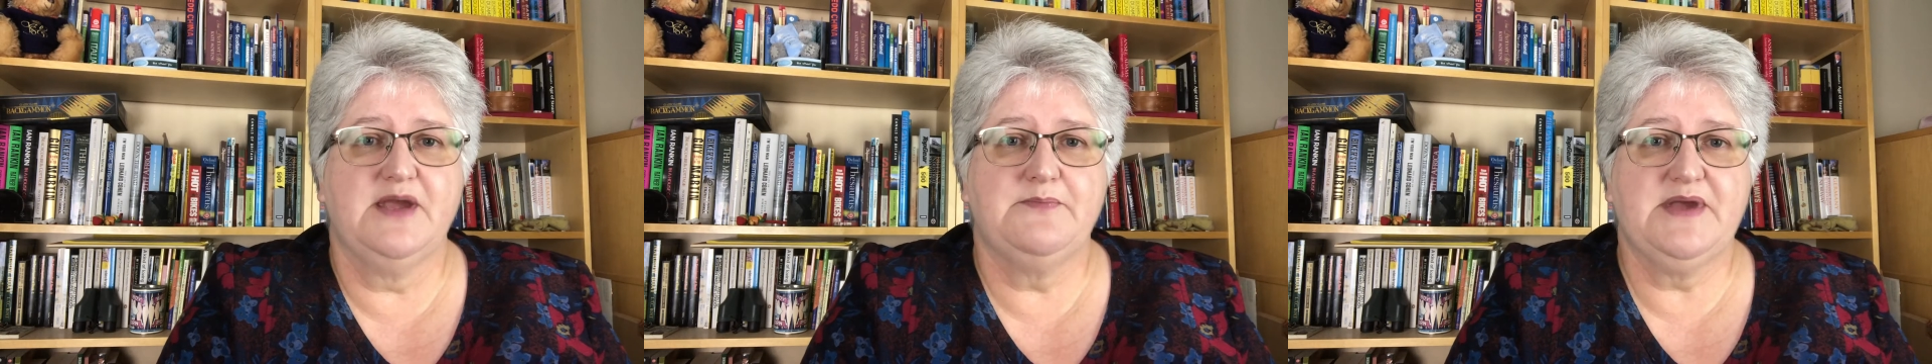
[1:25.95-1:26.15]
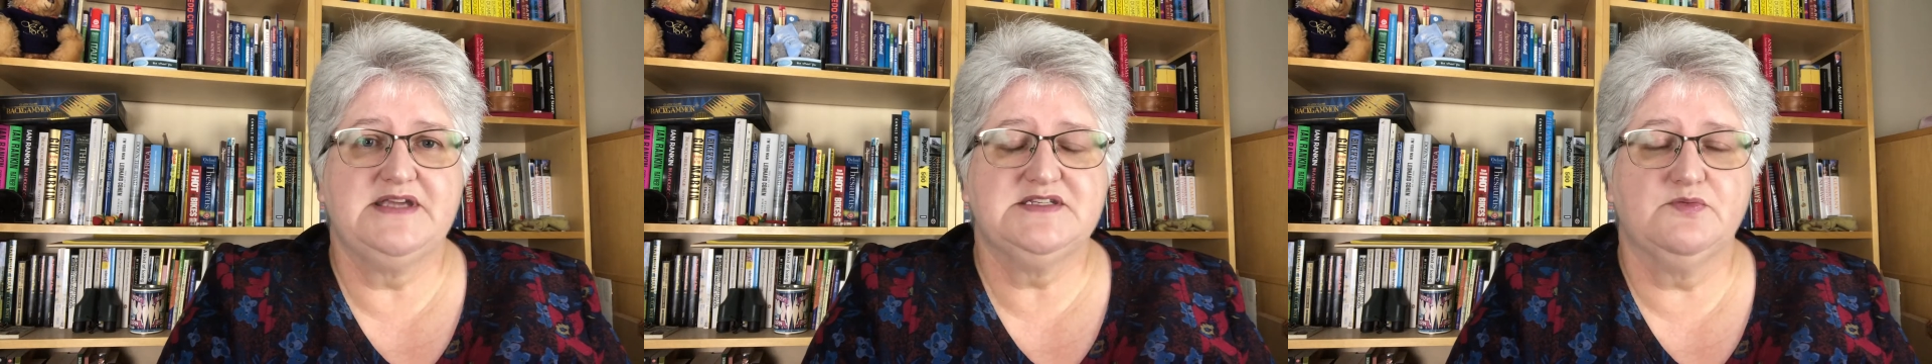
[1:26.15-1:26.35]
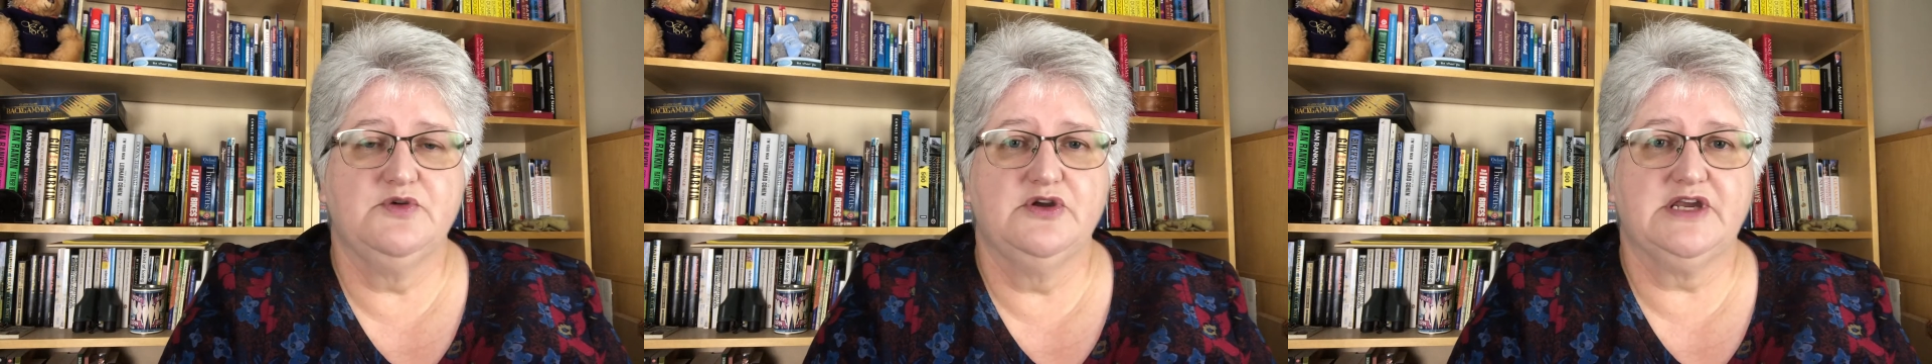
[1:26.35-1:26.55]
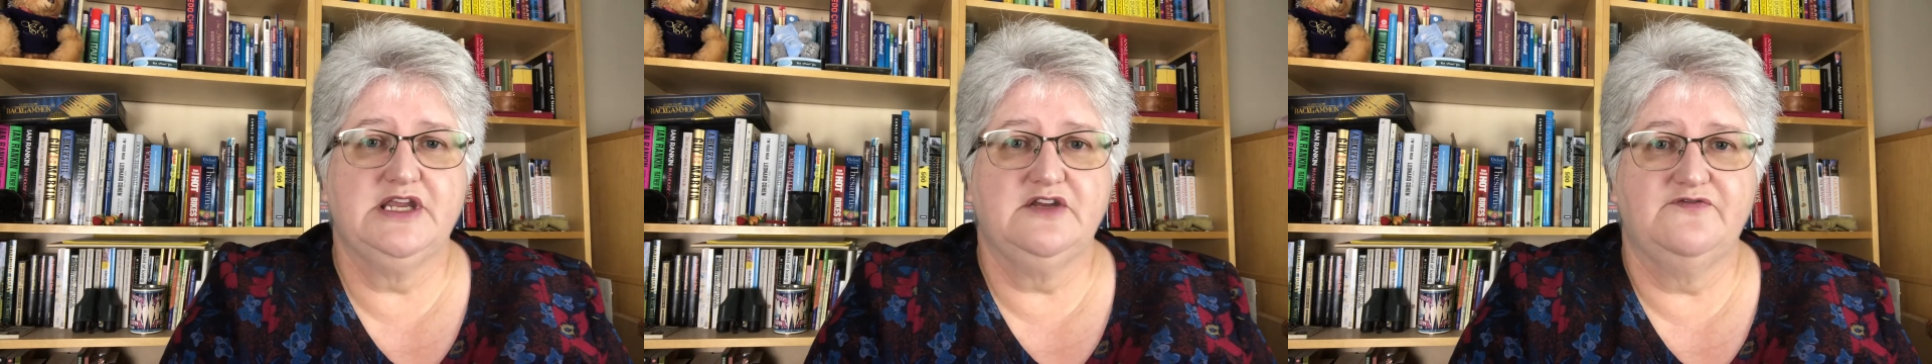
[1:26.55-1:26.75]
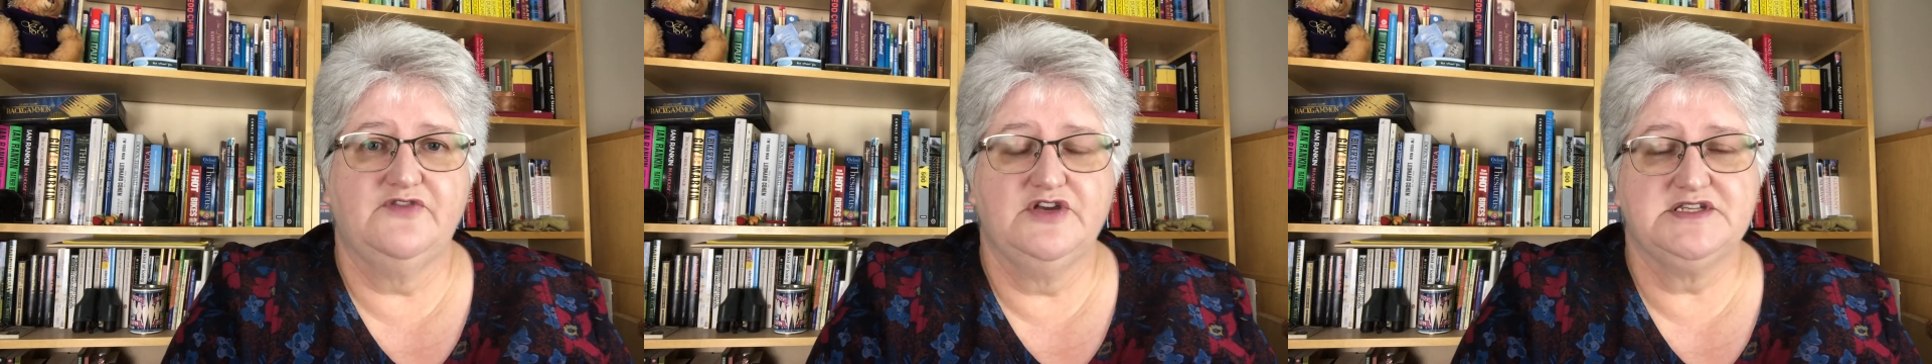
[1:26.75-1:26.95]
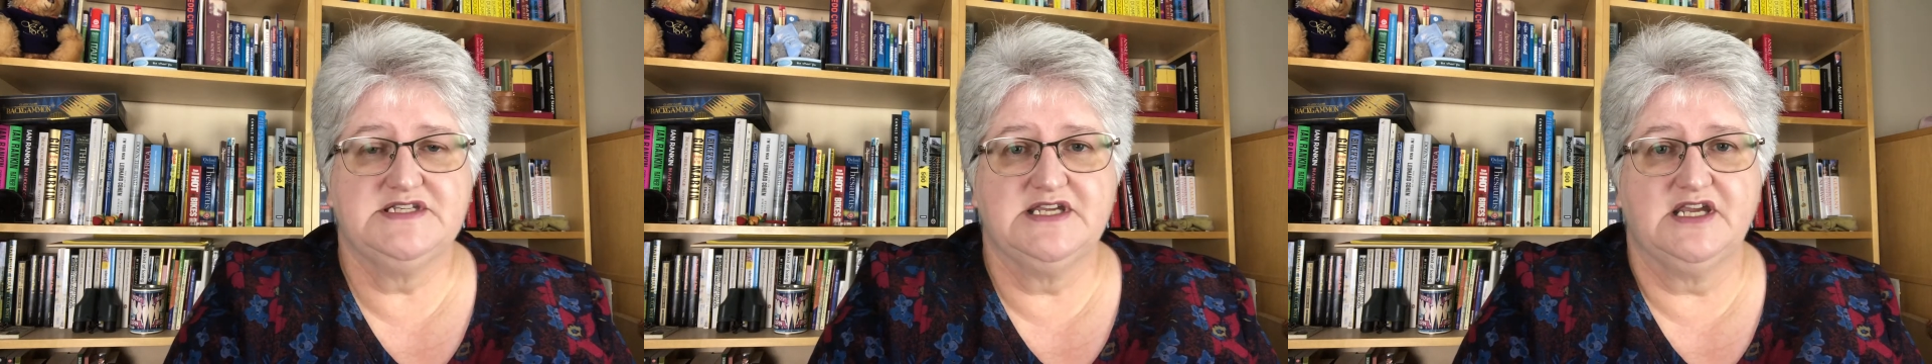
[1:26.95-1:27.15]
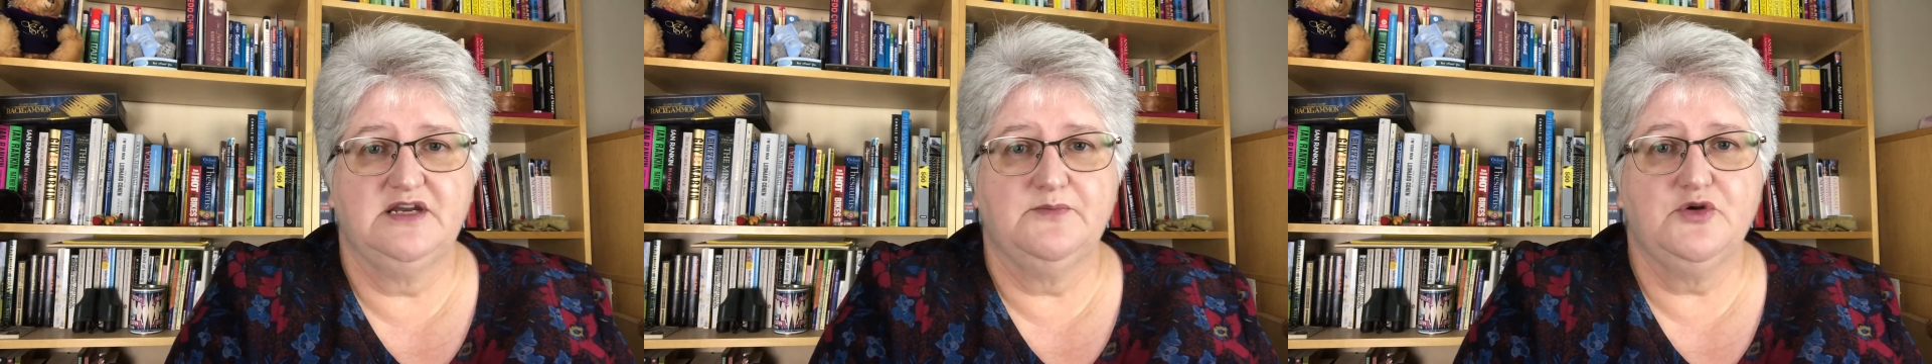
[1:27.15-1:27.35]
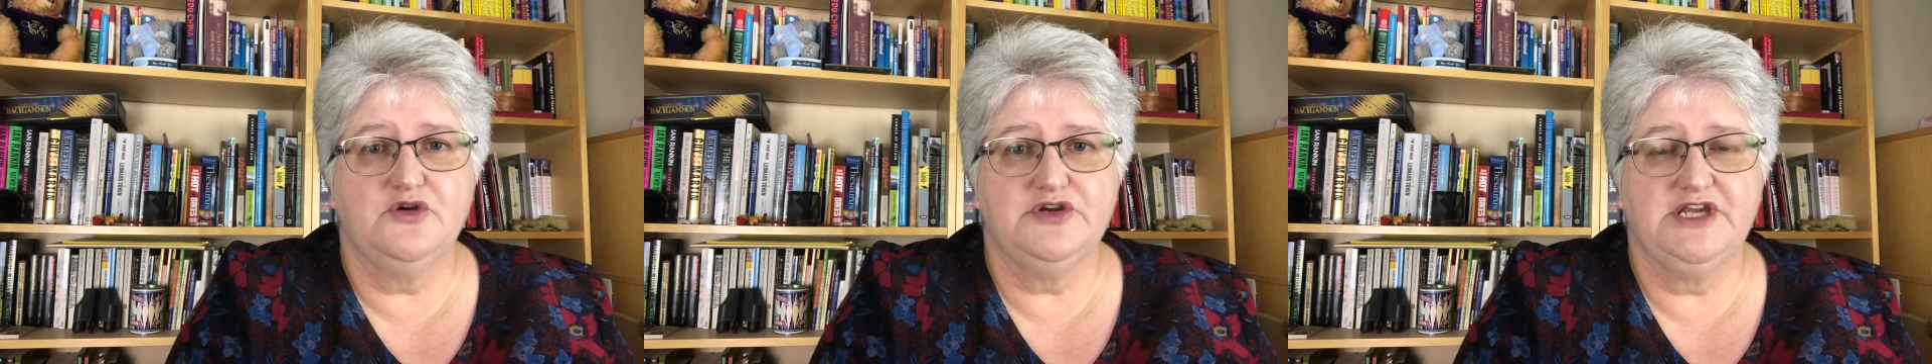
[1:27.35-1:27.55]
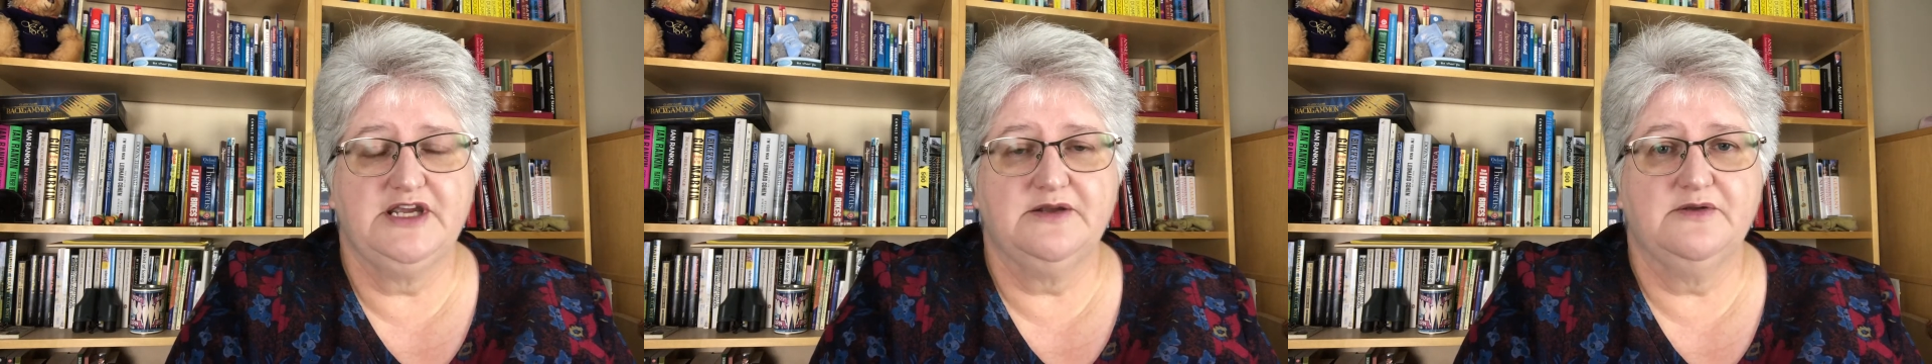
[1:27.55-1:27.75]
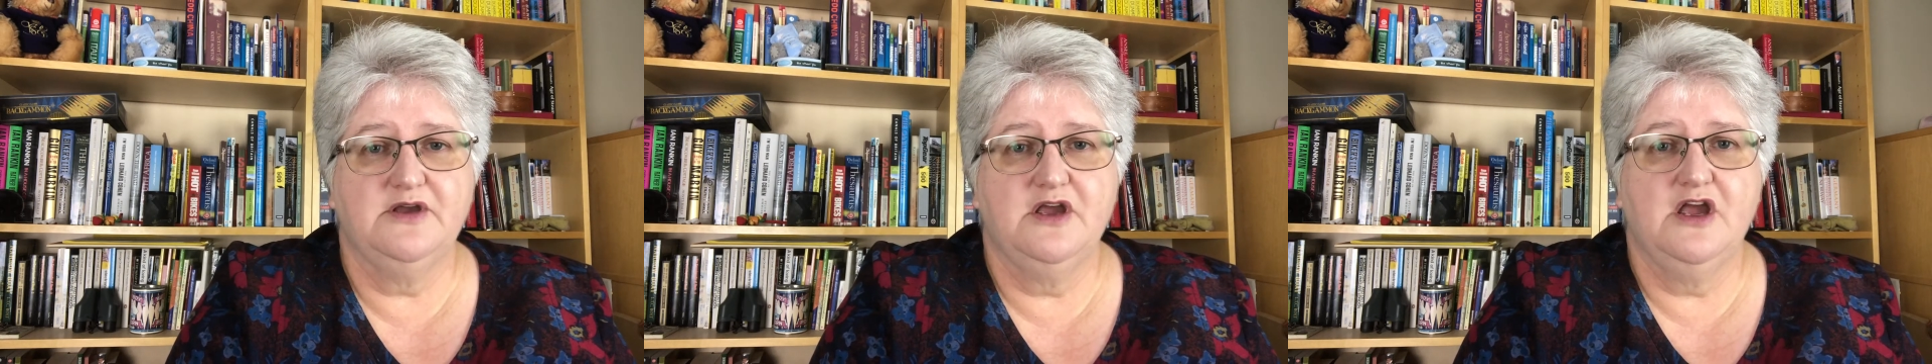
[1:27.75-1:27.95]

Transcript: best work in the first thing in the morning,